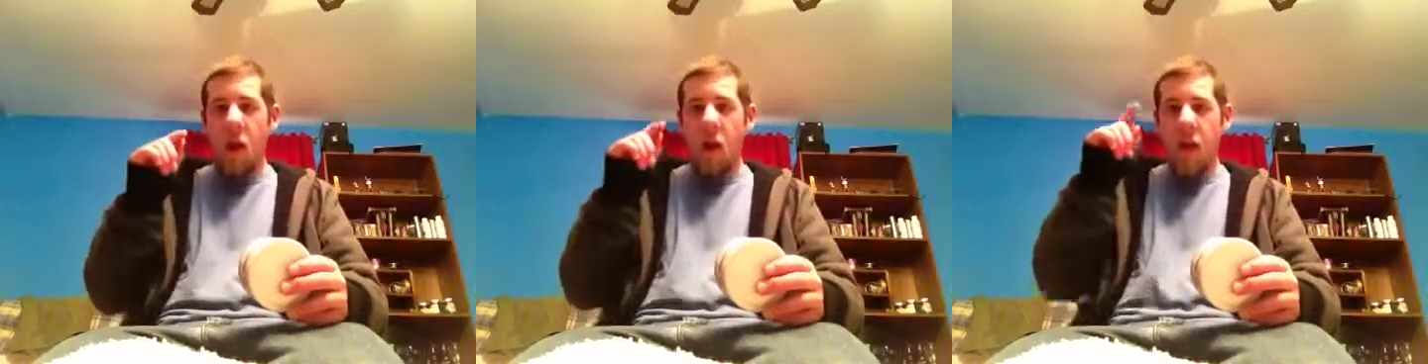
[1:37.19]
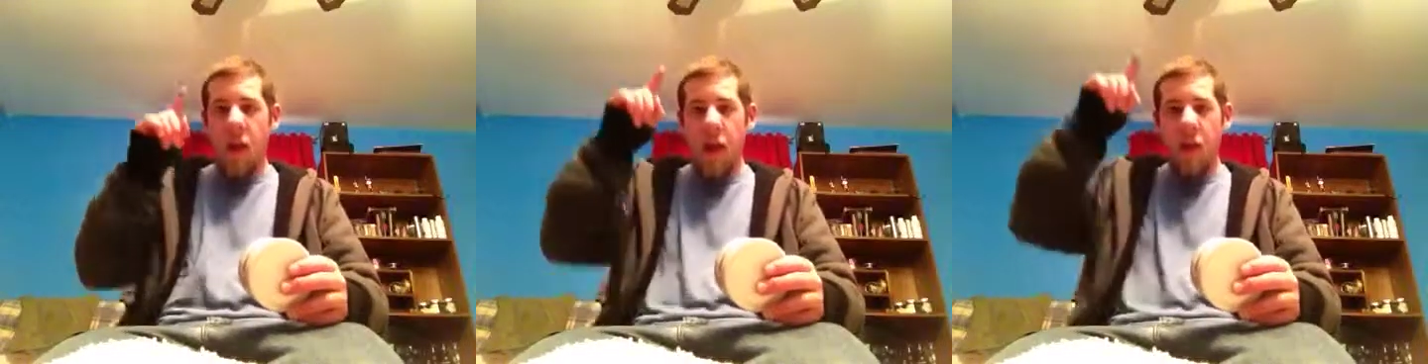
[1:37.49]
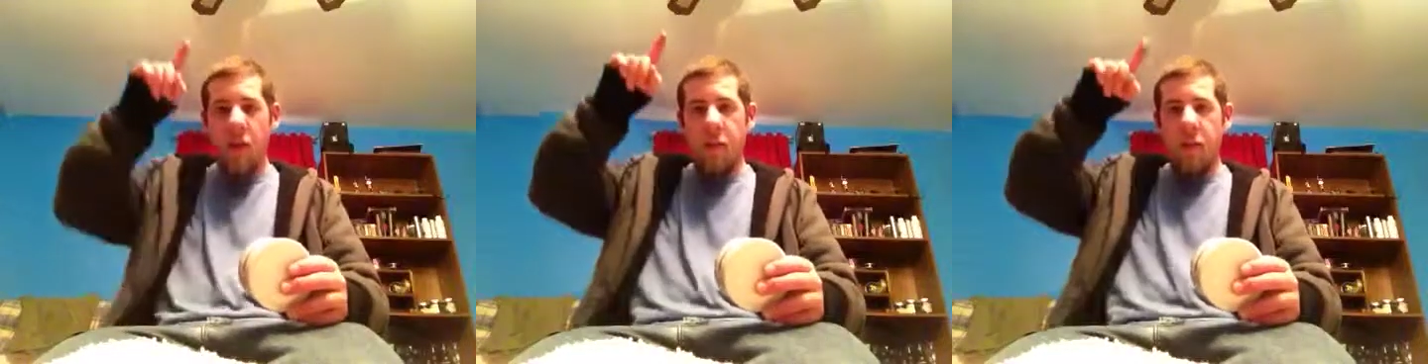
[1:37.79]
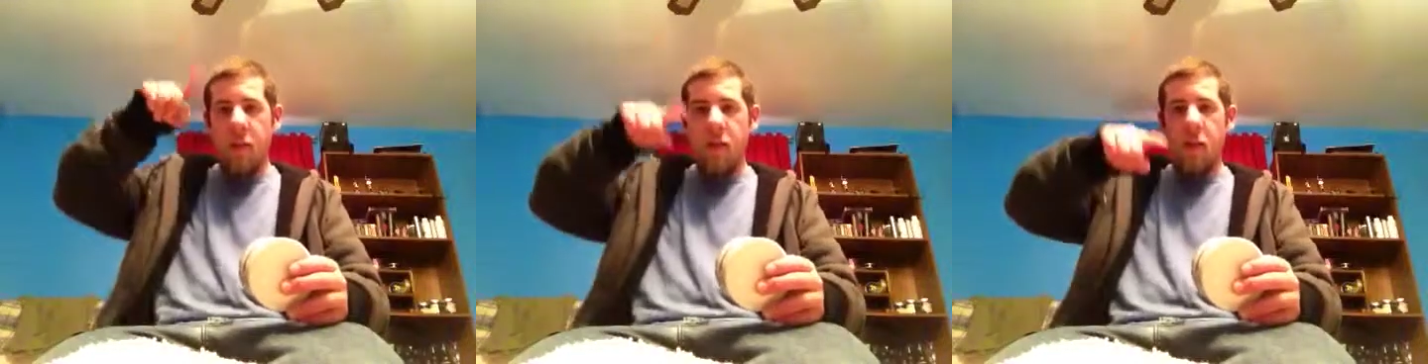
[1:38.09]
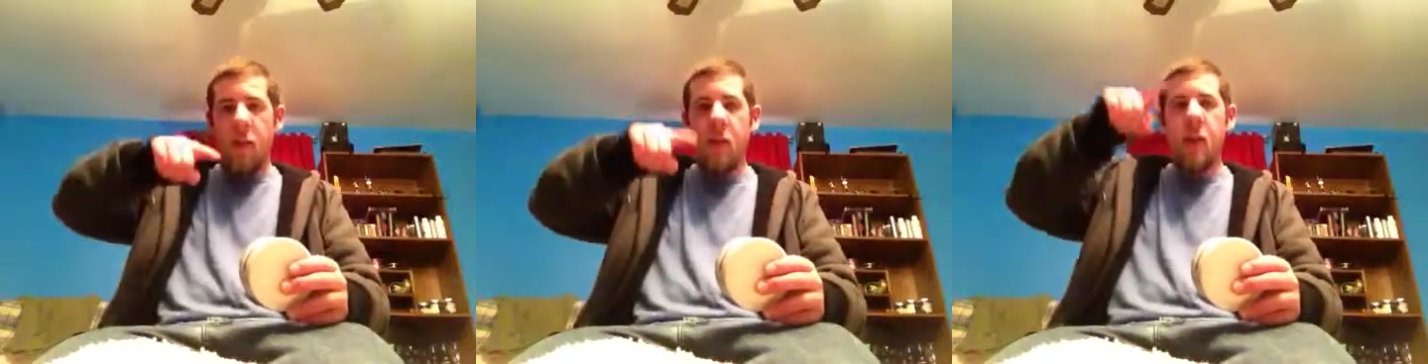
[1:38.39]
they have
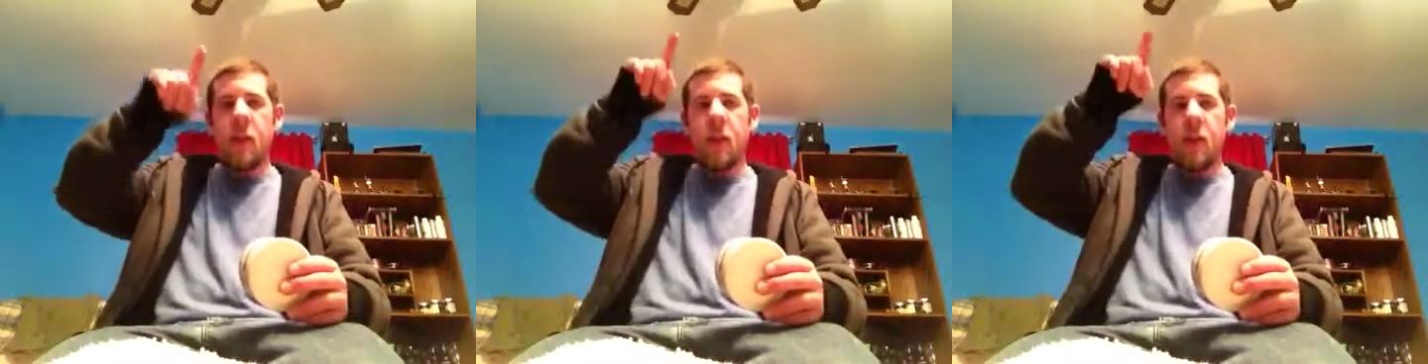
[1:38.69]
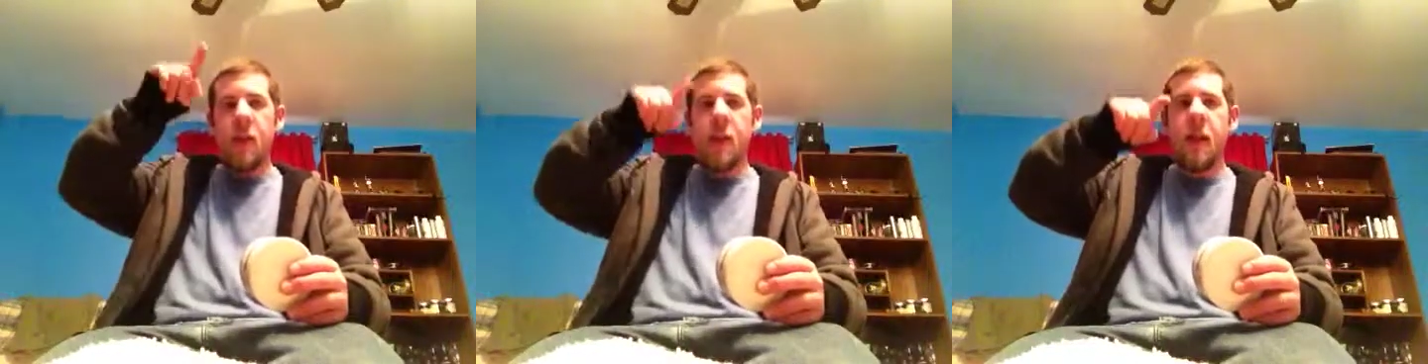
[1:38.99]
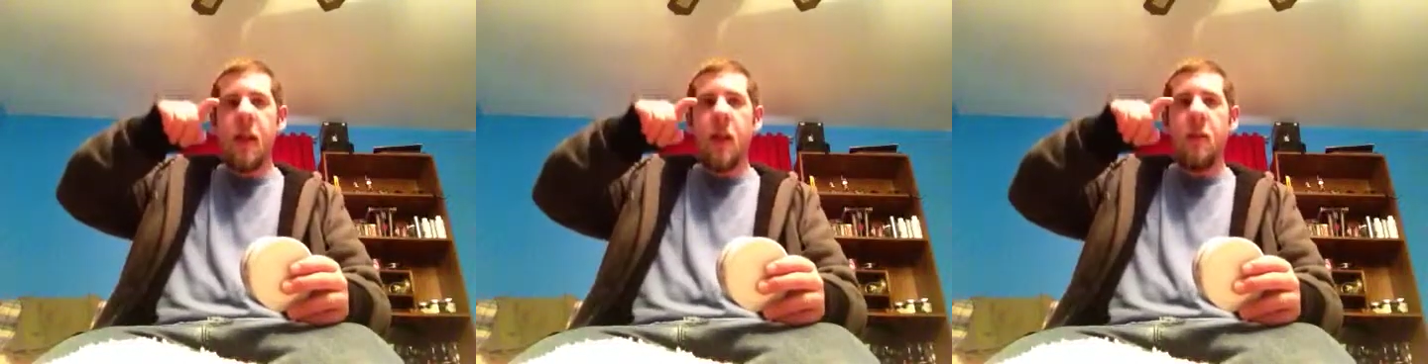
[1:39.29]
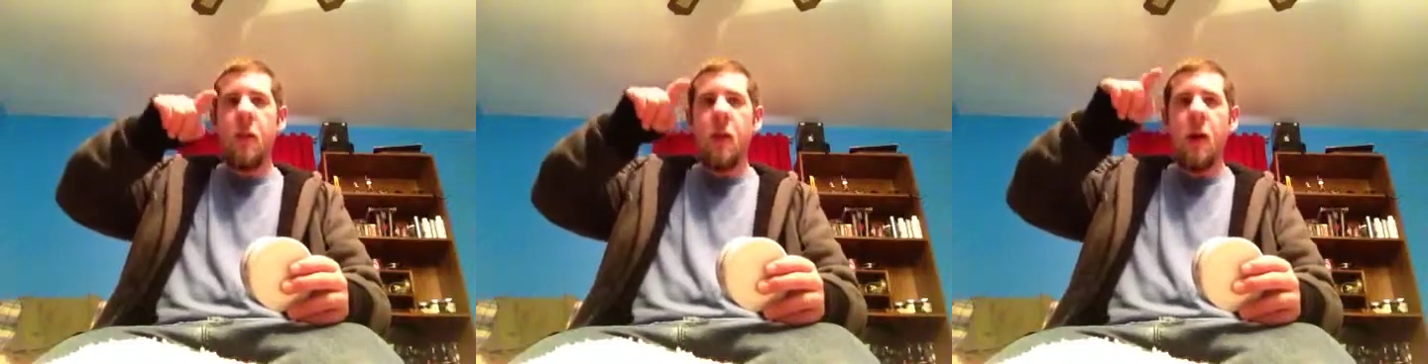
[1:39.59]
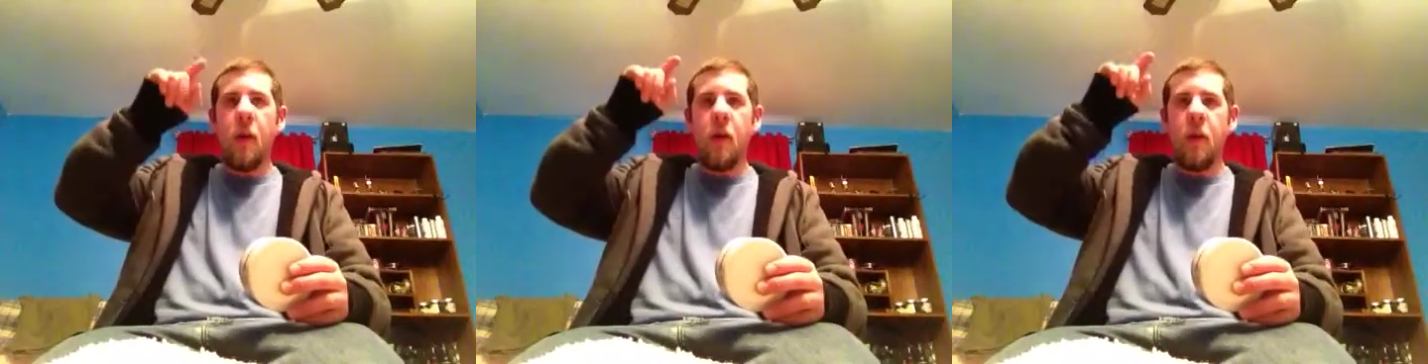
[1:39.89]
a thing on the side
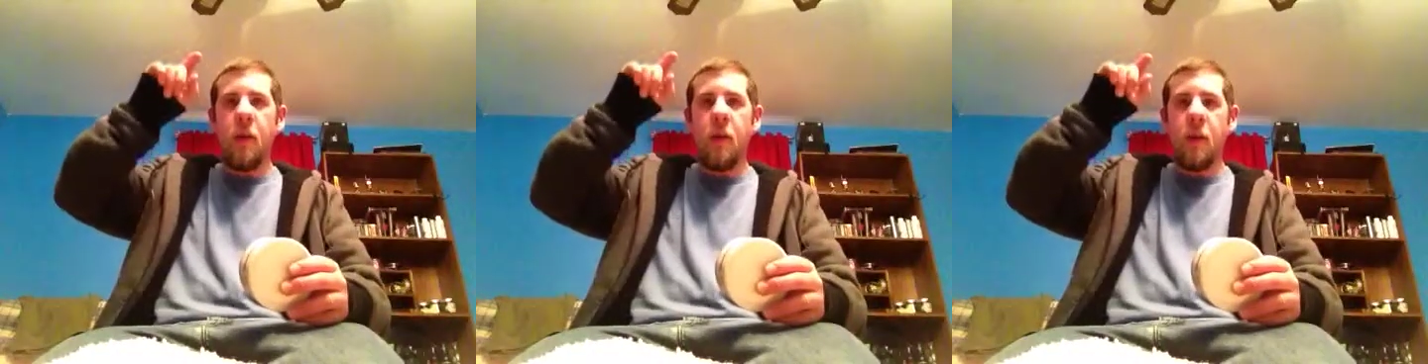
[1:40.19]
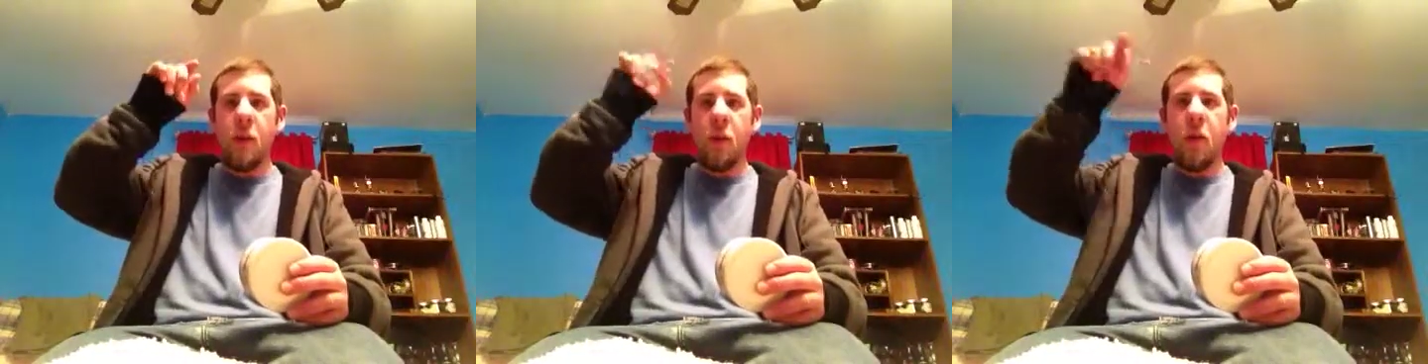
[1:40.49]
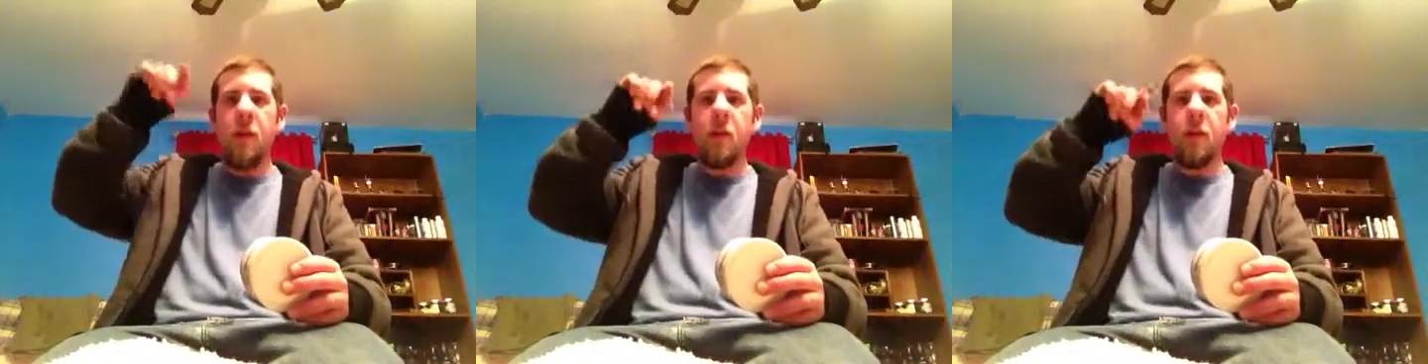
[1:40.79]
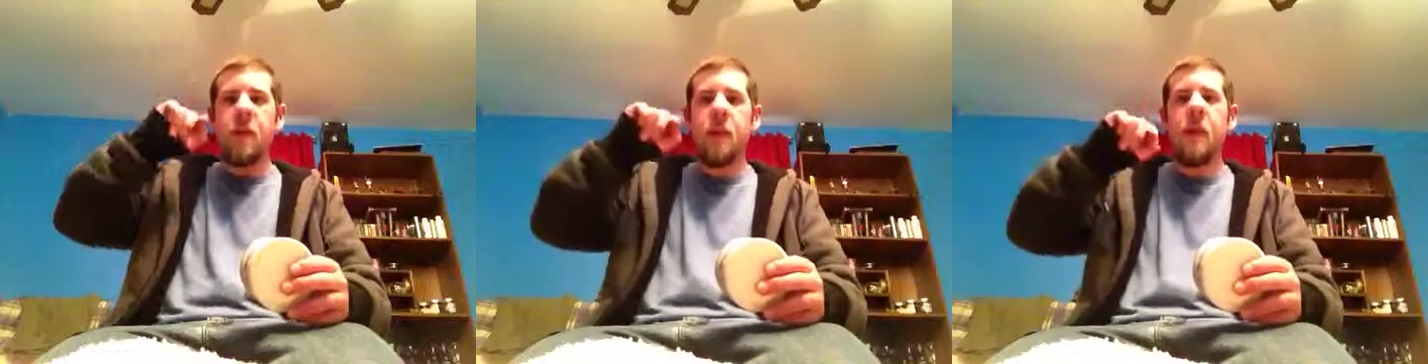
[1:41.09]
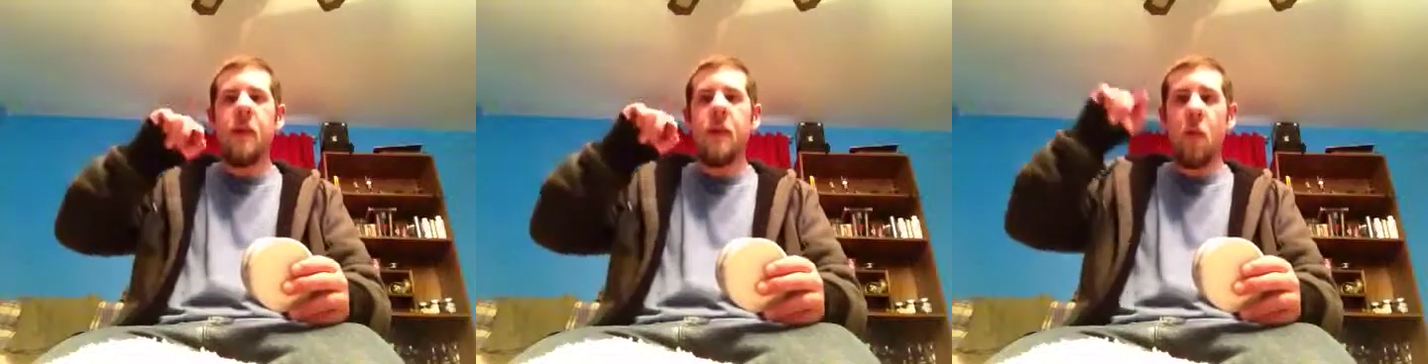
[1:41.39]
where your preference
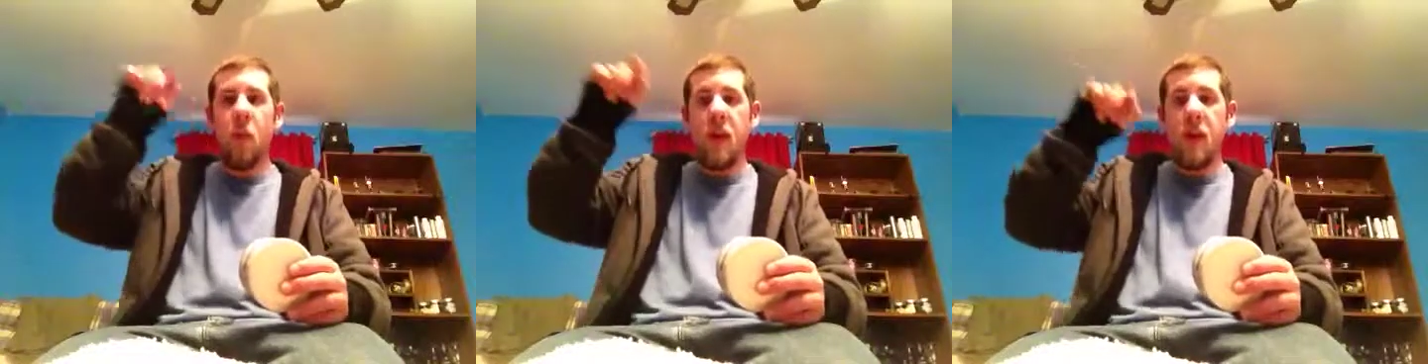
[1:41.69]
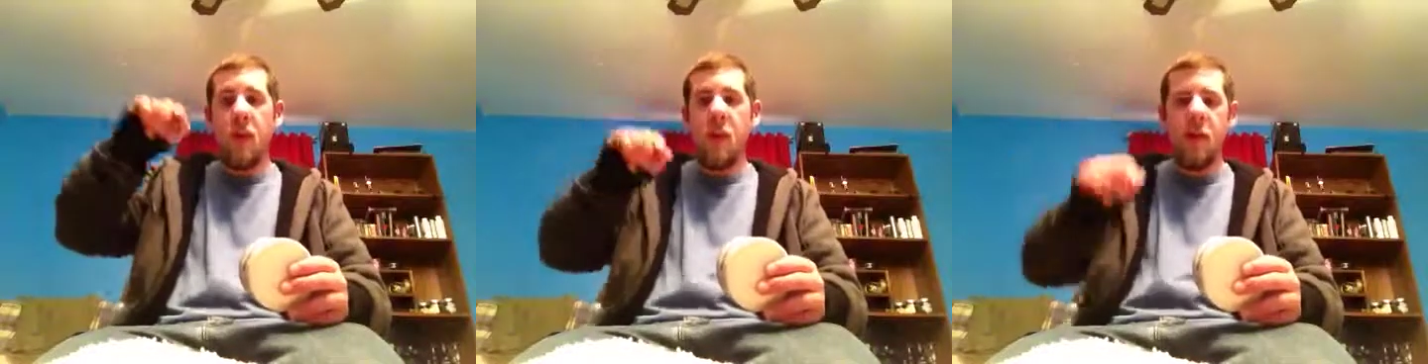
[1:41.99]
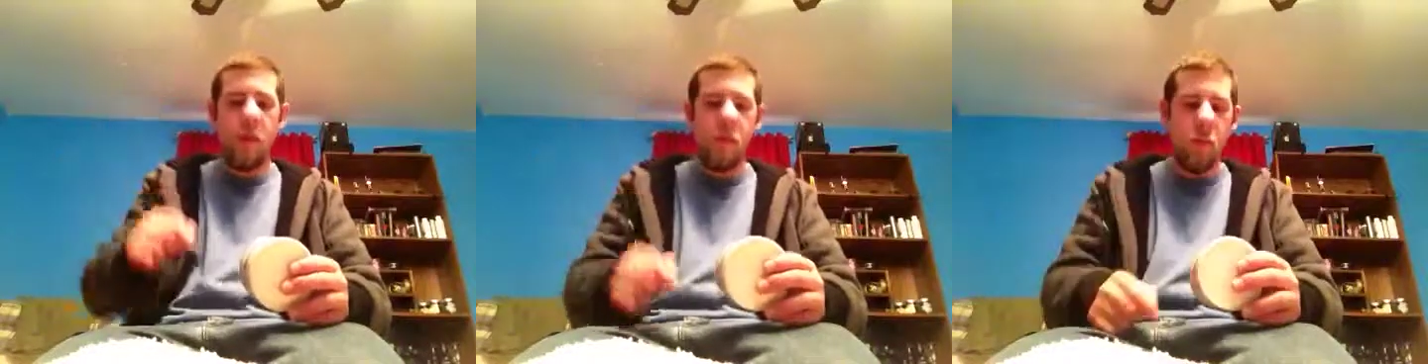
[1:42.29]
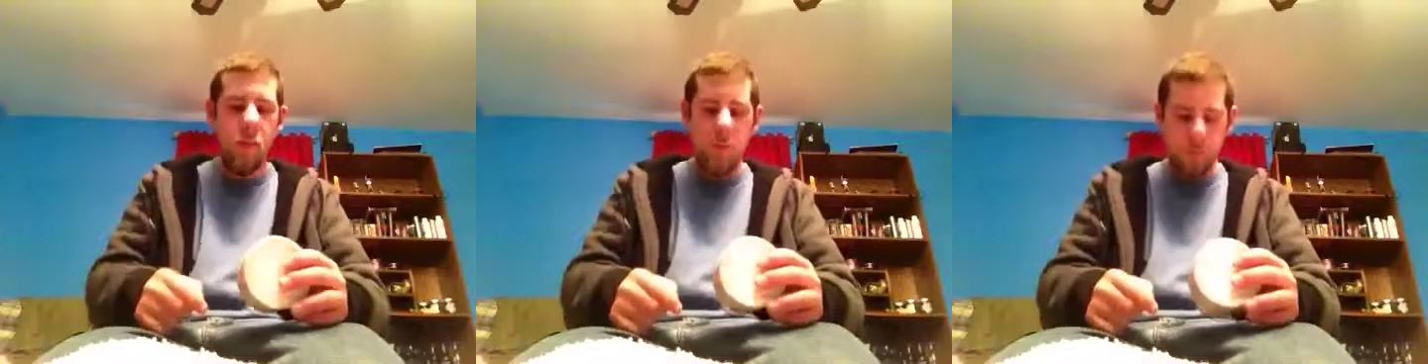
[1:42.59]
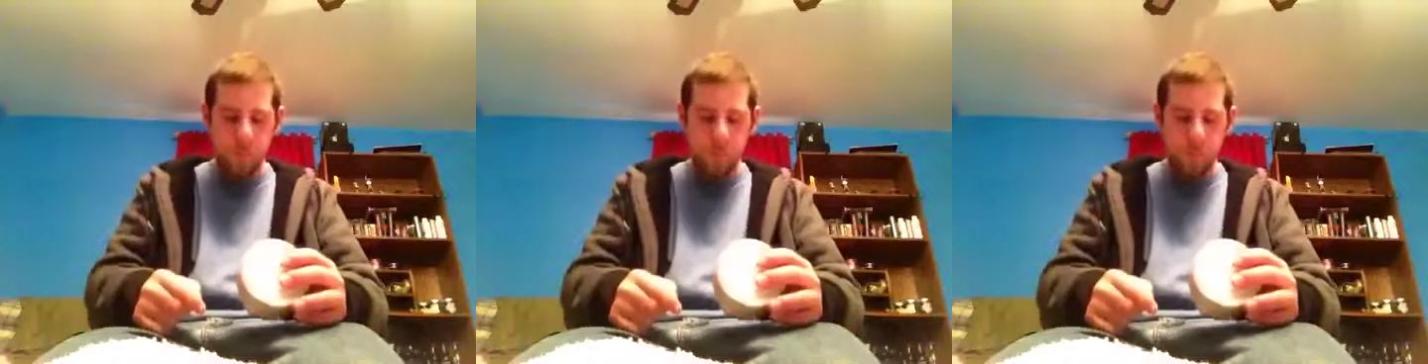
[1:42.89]
is, what you're looking for.